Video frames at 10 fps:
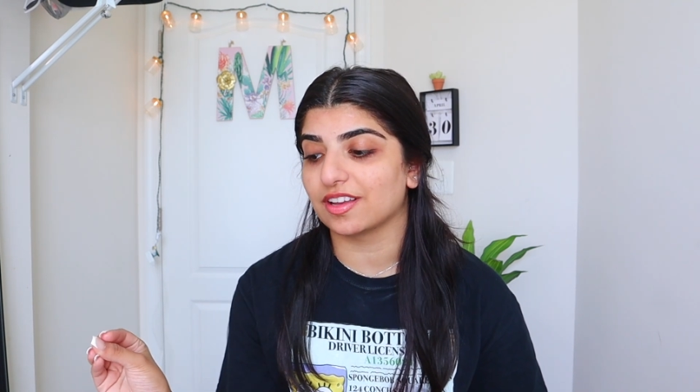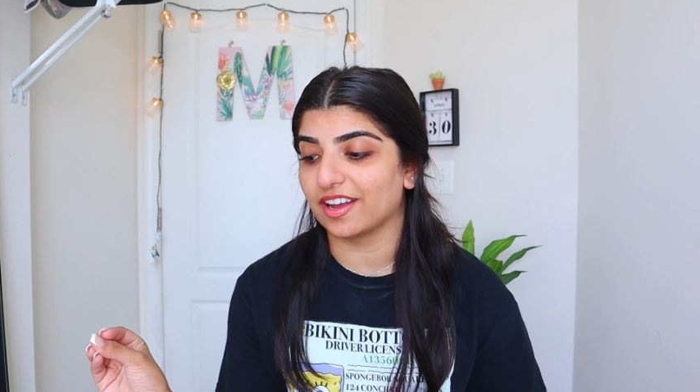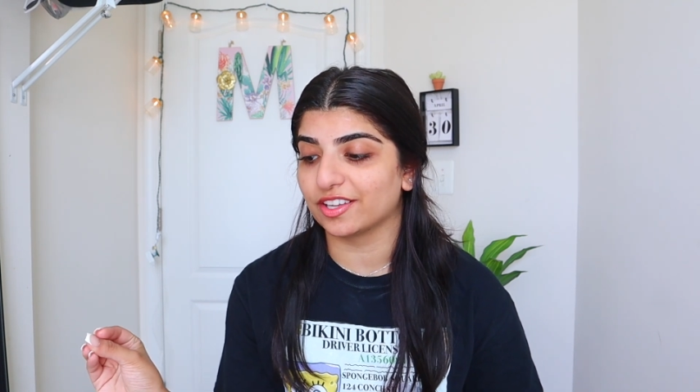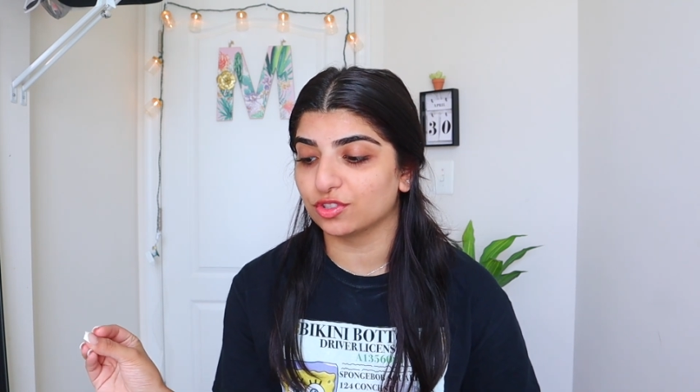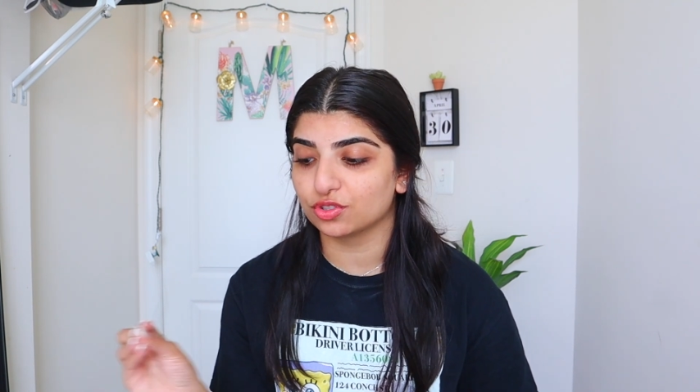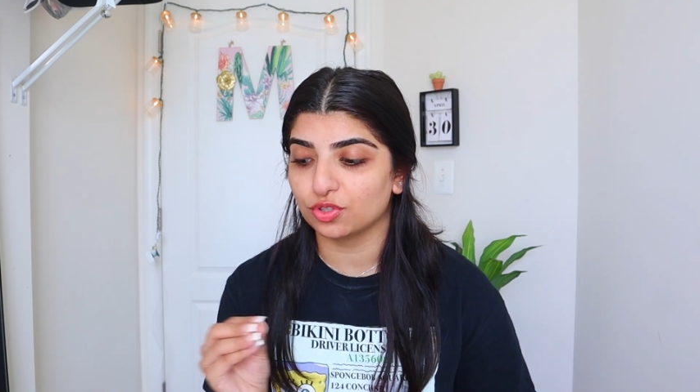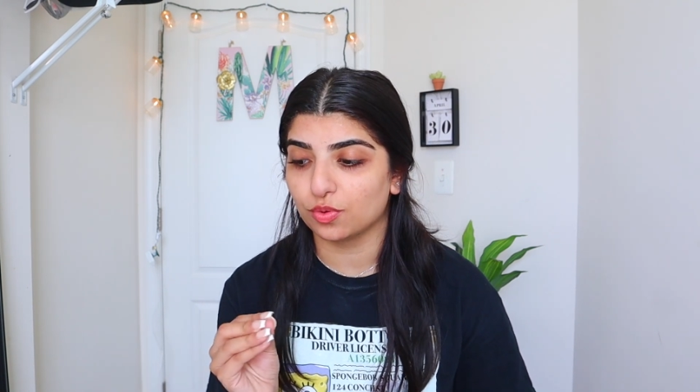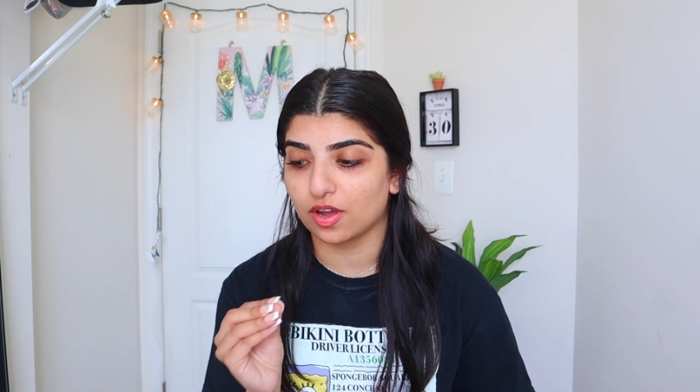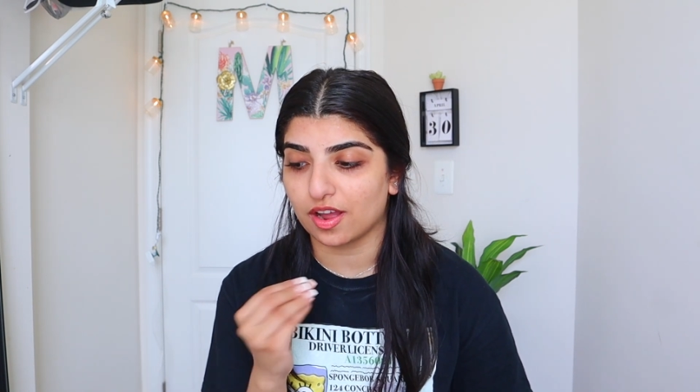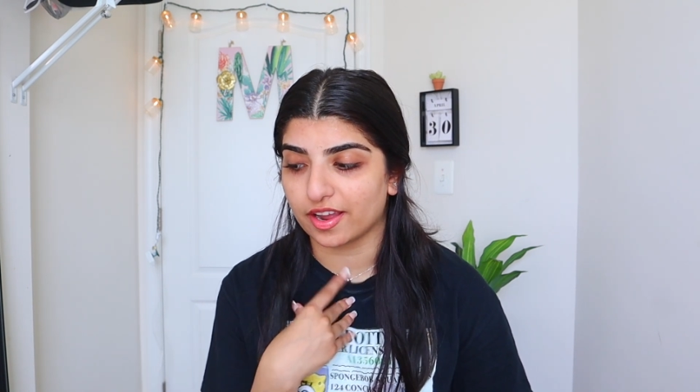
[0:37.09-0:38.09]
I just do
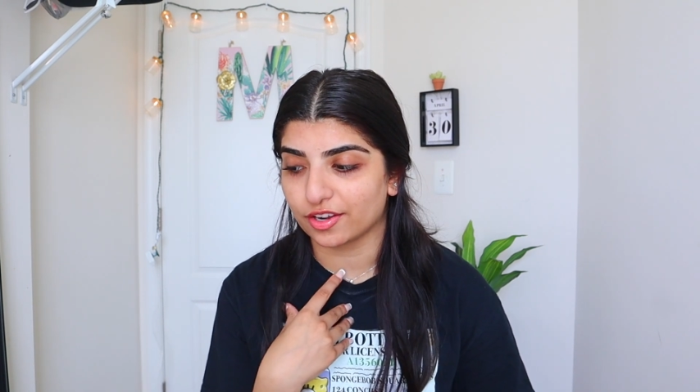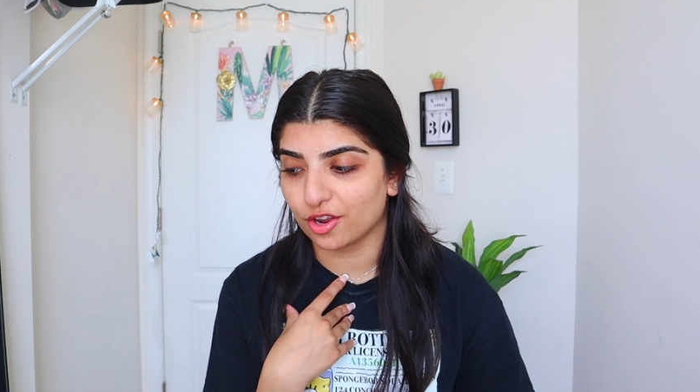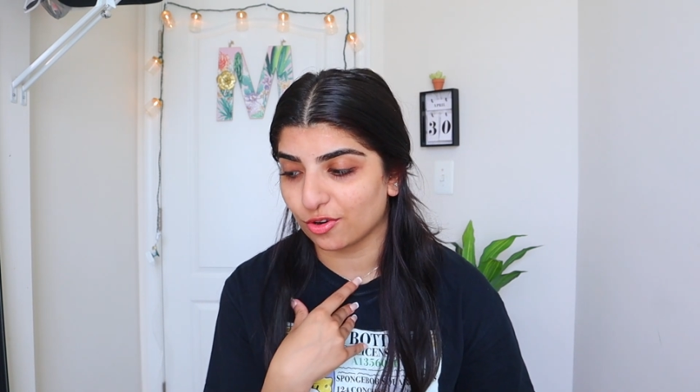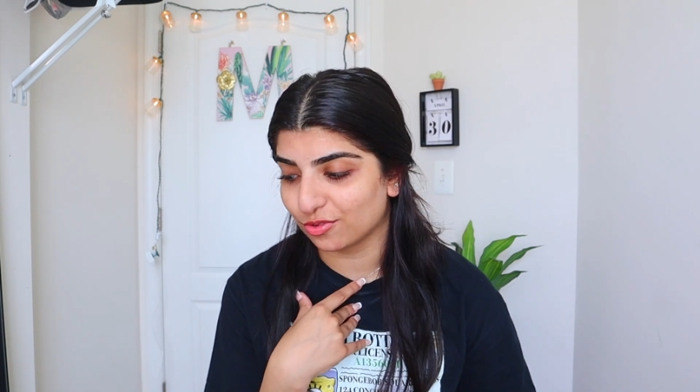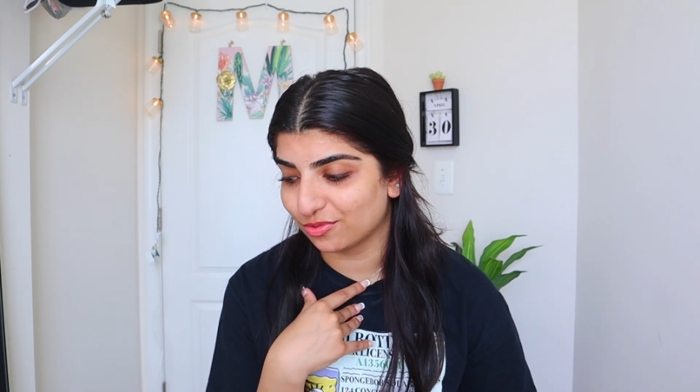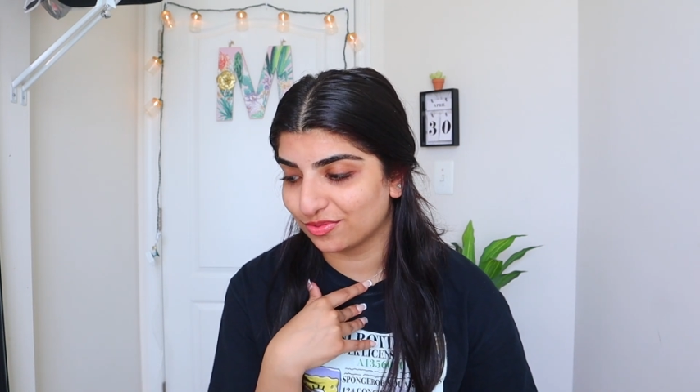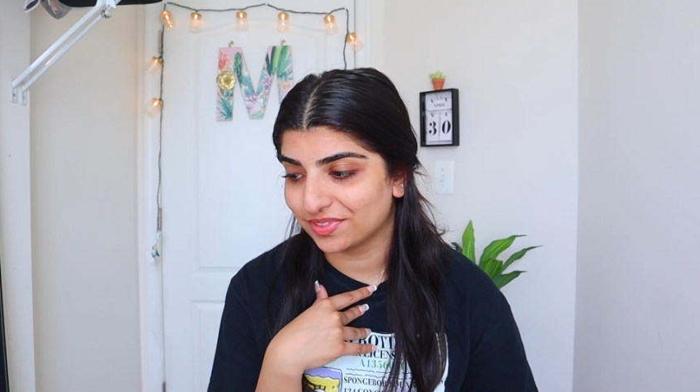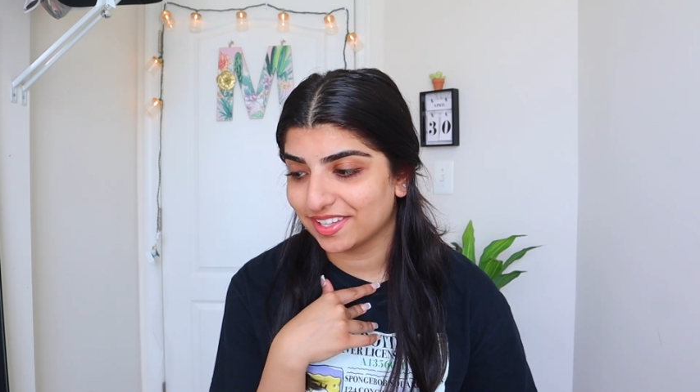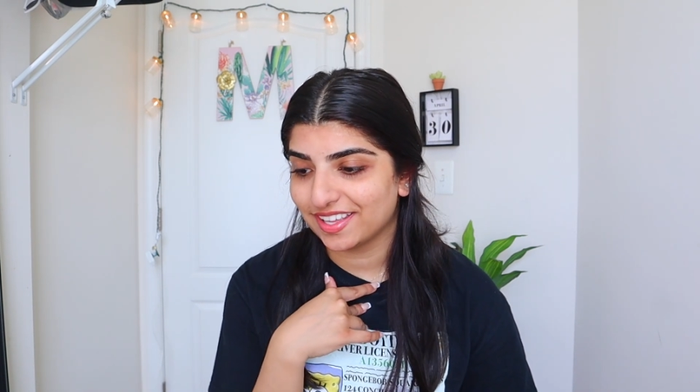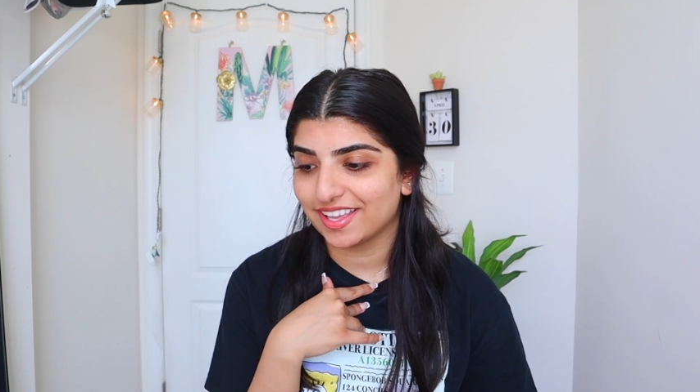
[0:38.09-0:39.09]
what I know
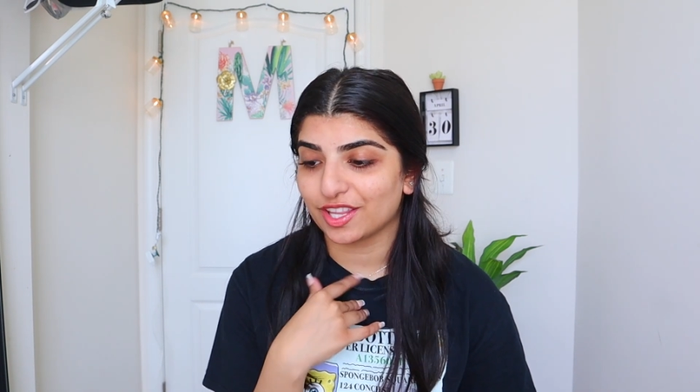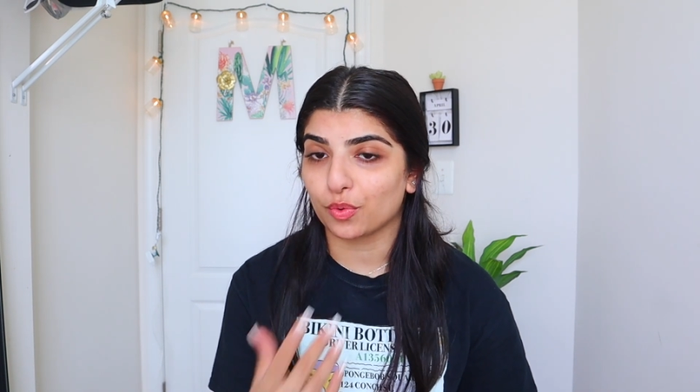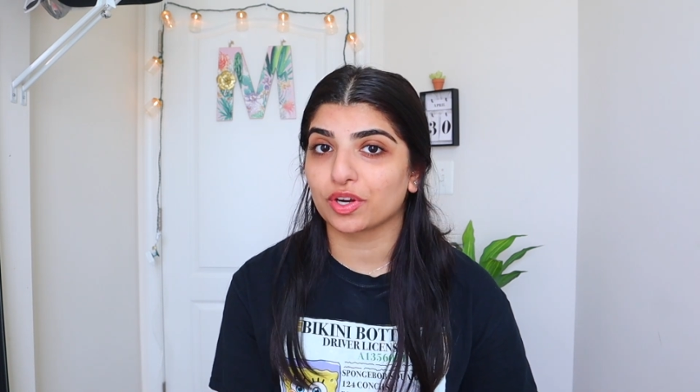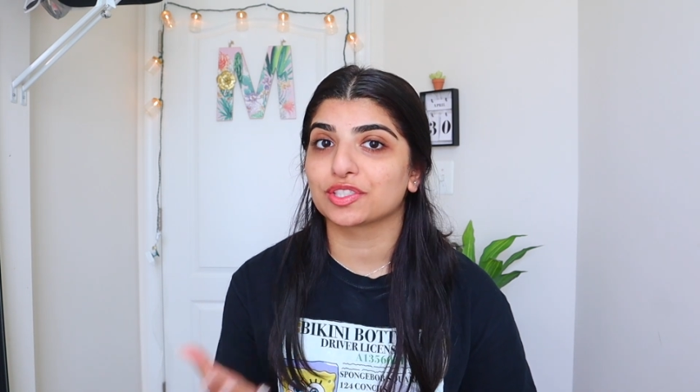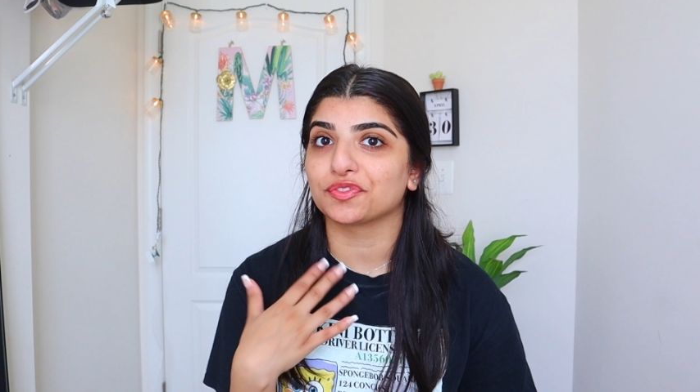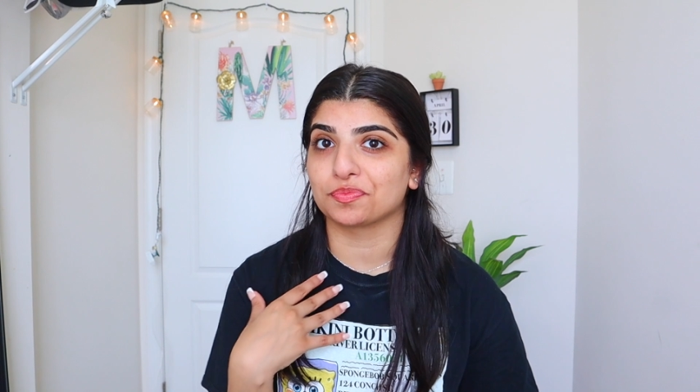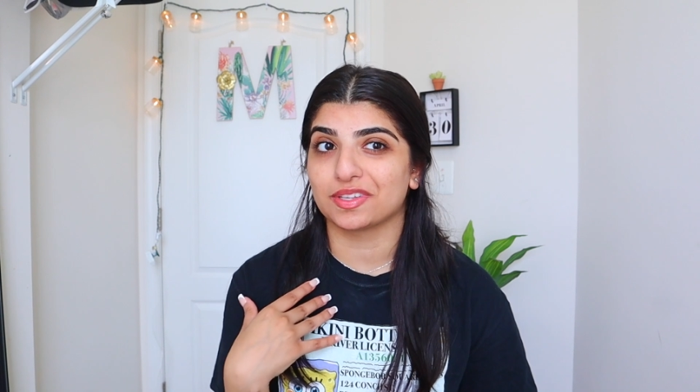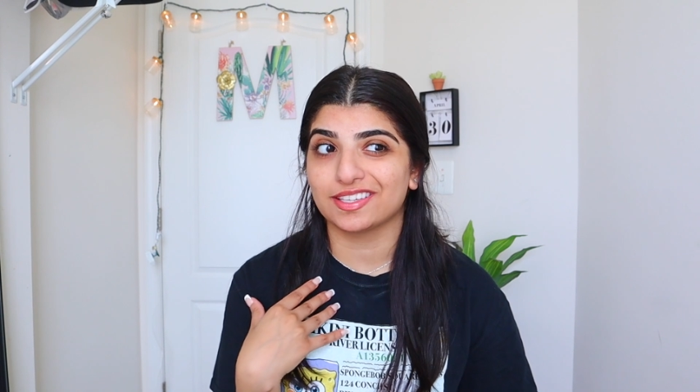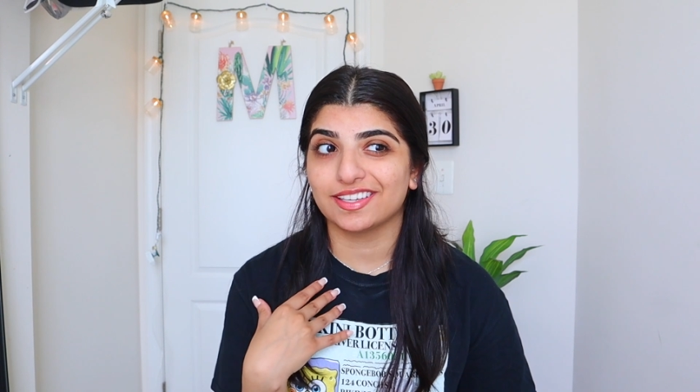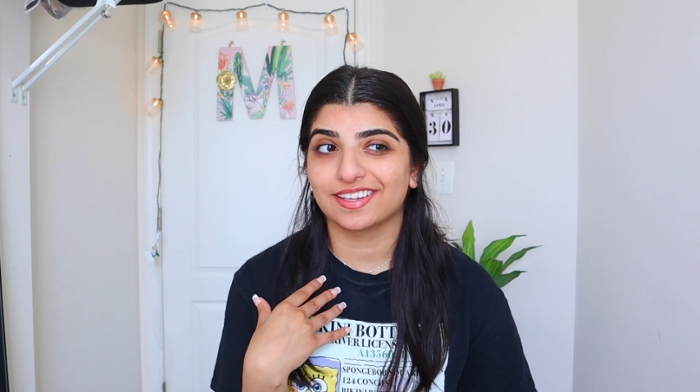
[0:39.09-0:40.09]
that works for
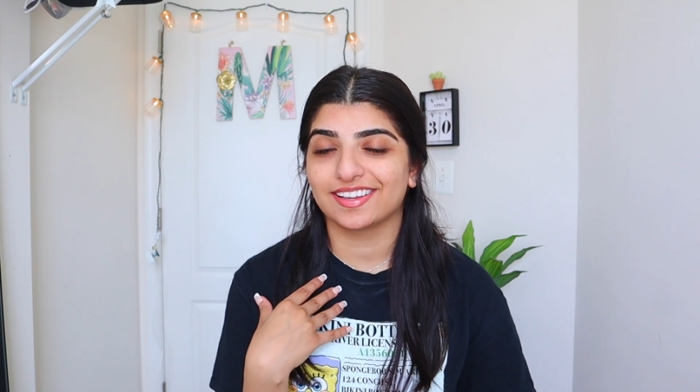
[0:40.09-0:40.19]
me.